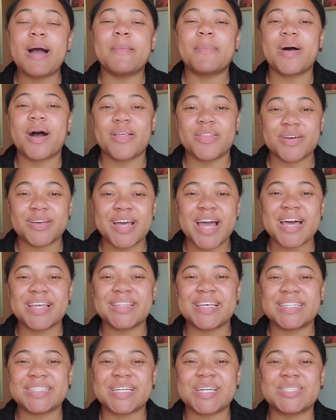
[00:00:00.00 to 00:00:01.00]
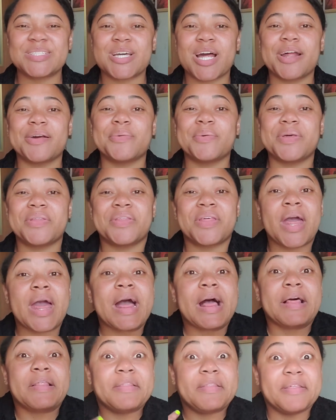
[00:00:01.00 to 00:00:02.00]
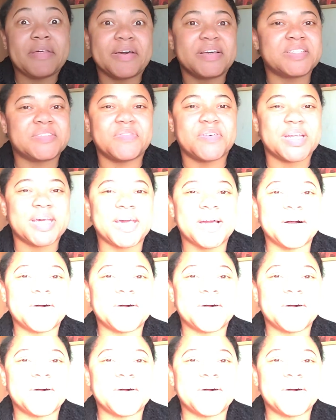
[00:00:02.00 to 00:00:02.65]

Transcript: But other than that, let's get started with this video.